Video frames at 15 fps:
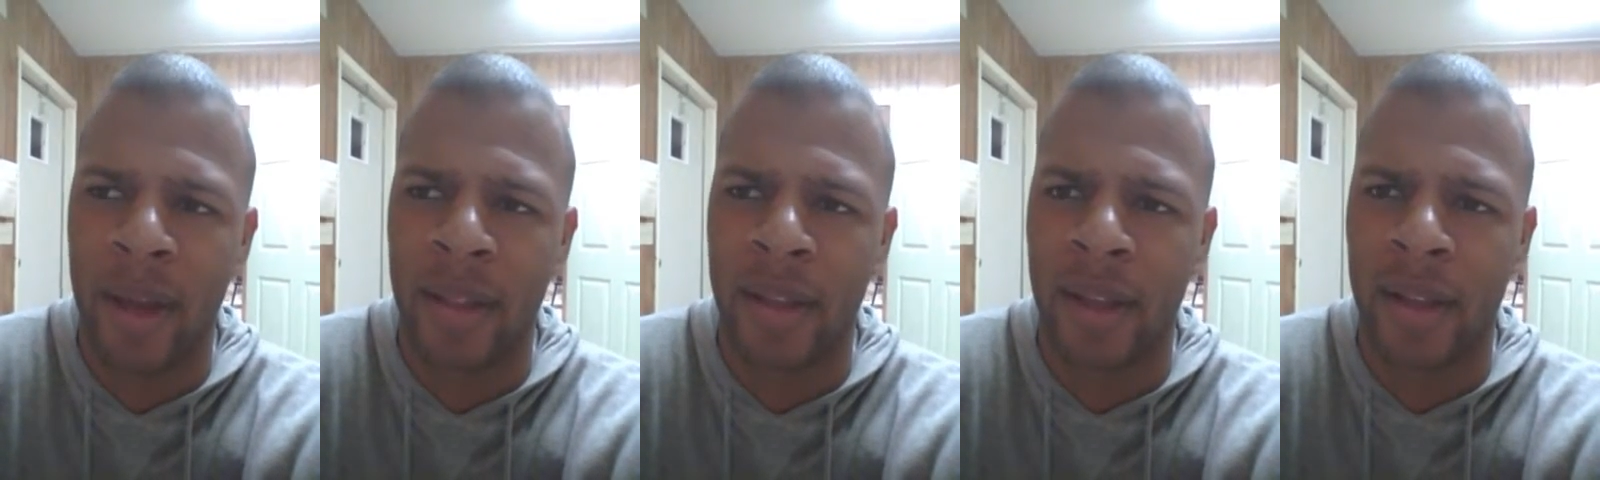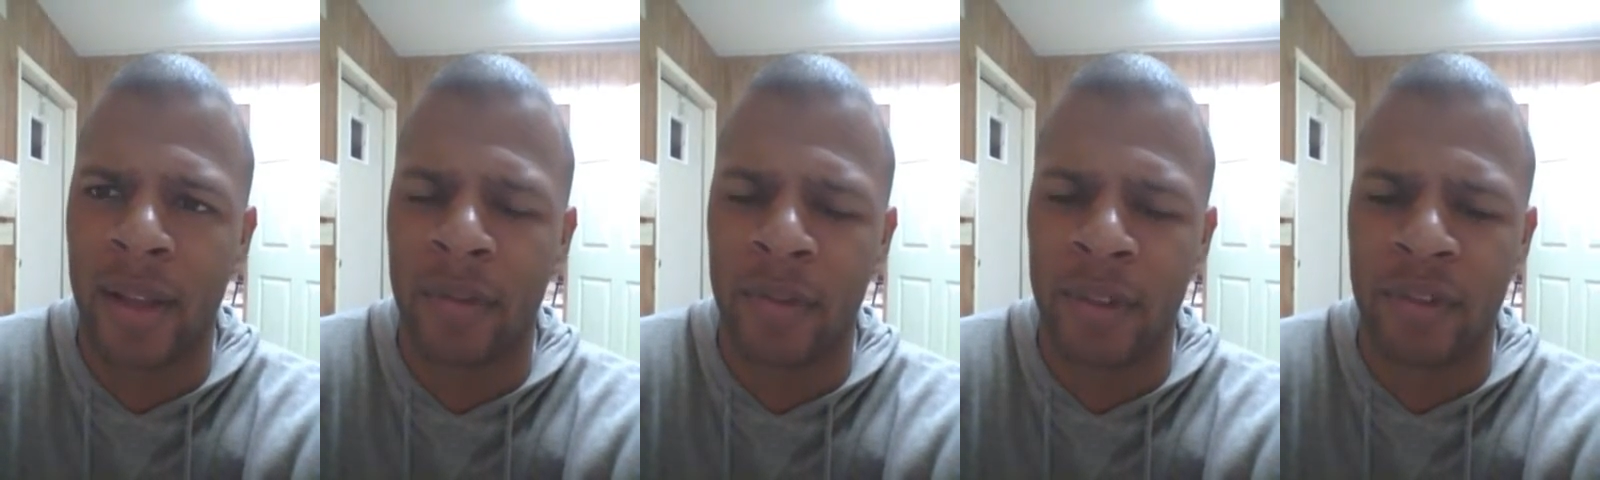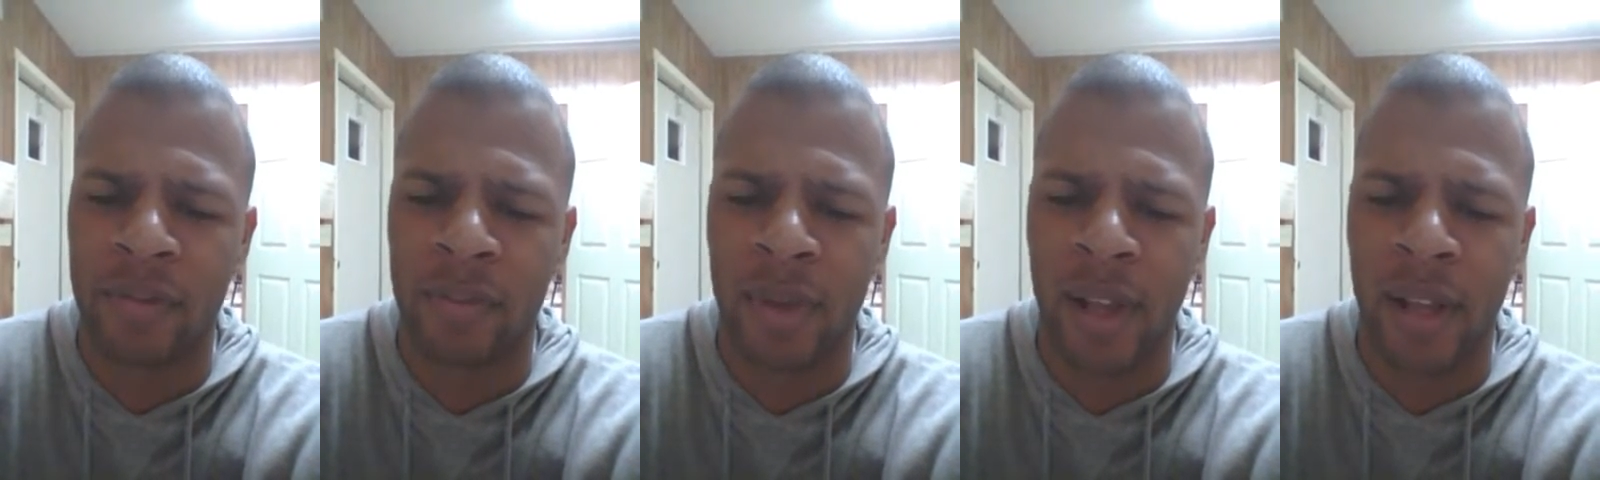that level
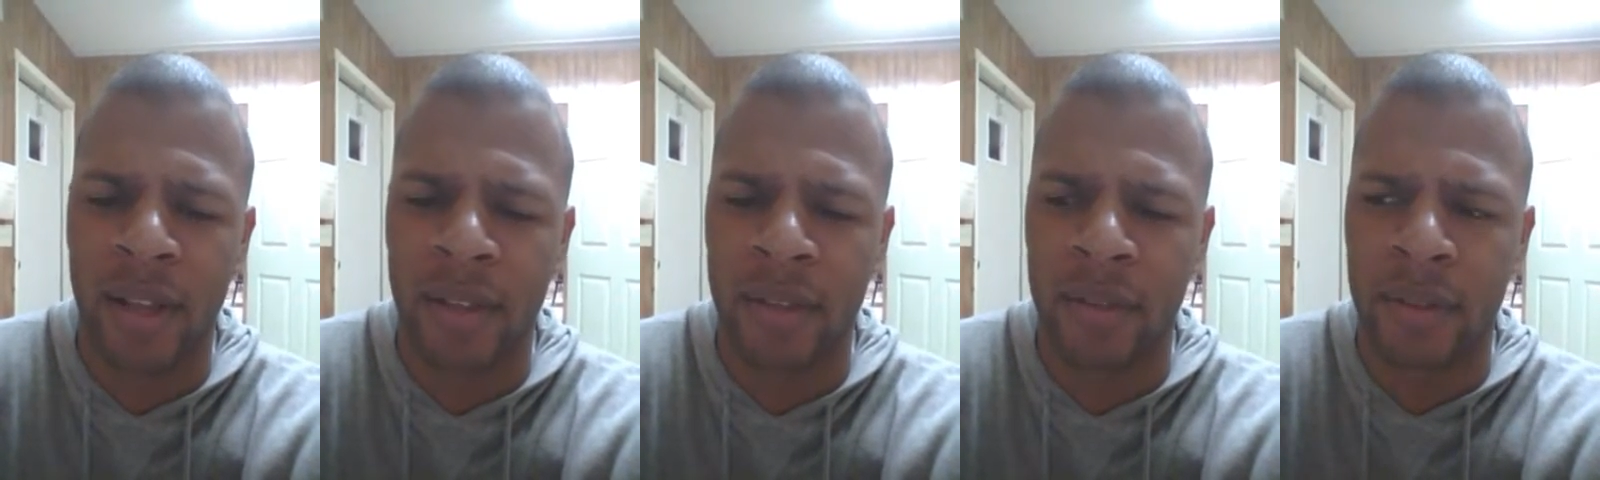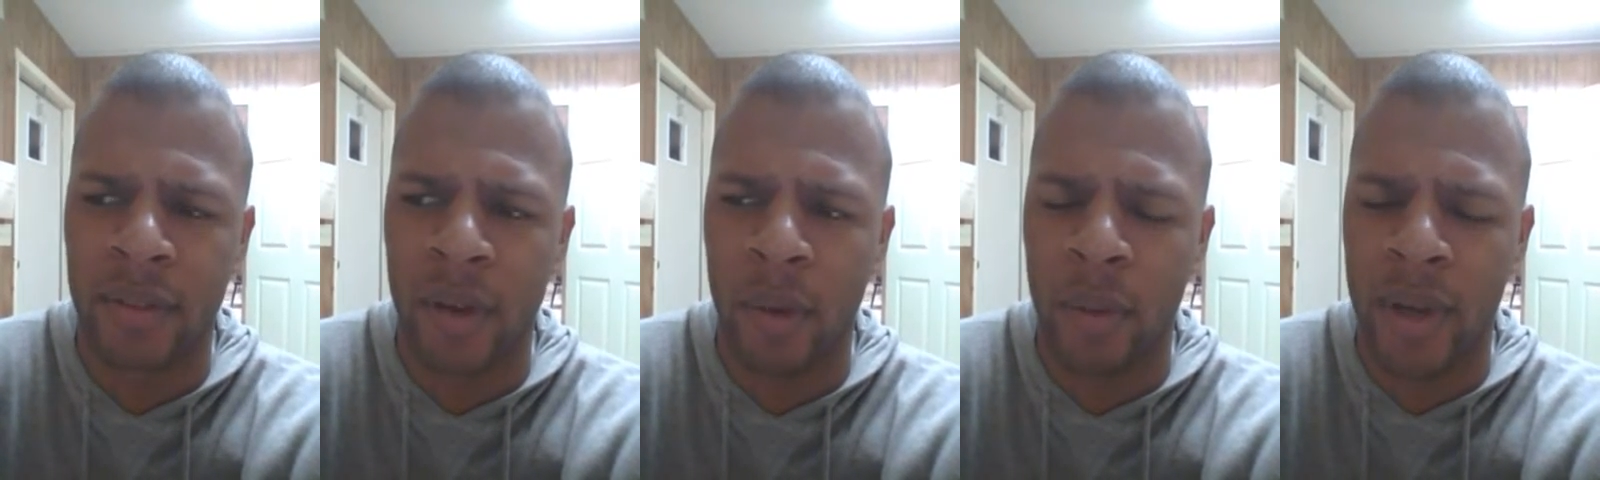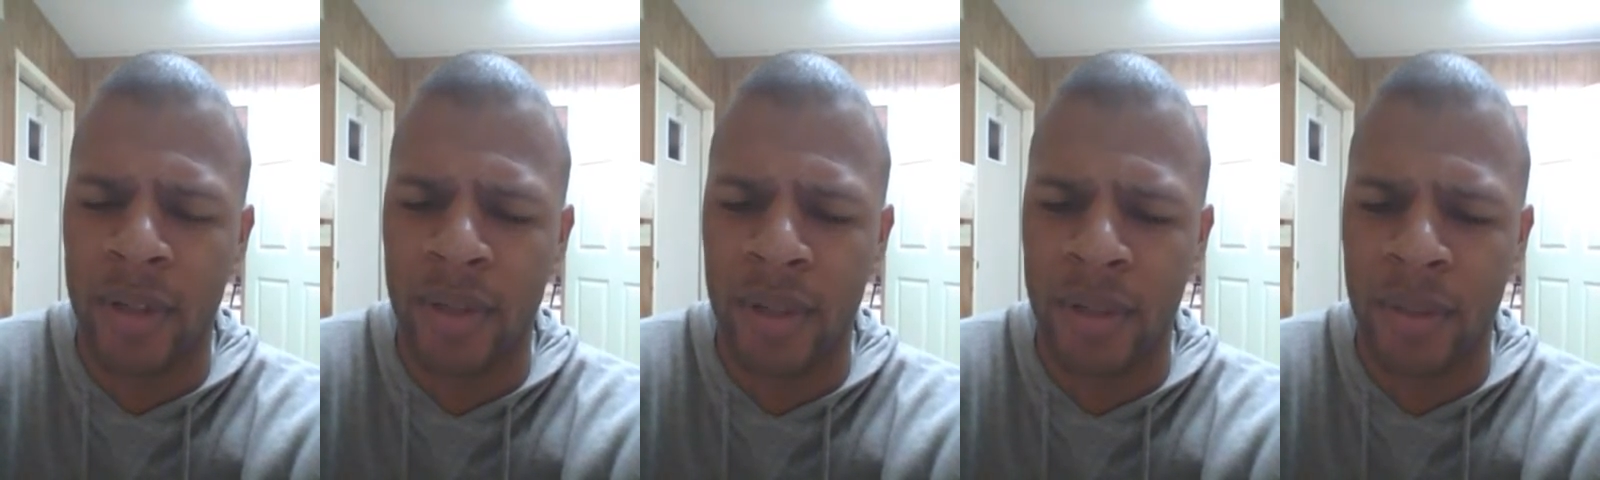of blatant
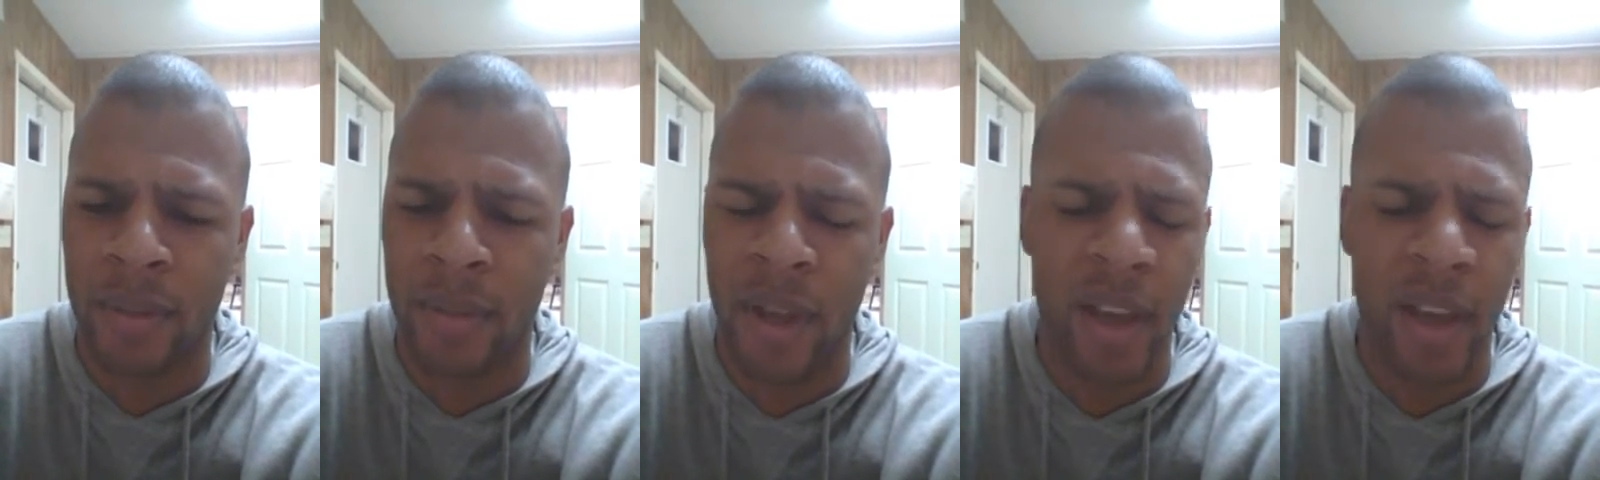racism.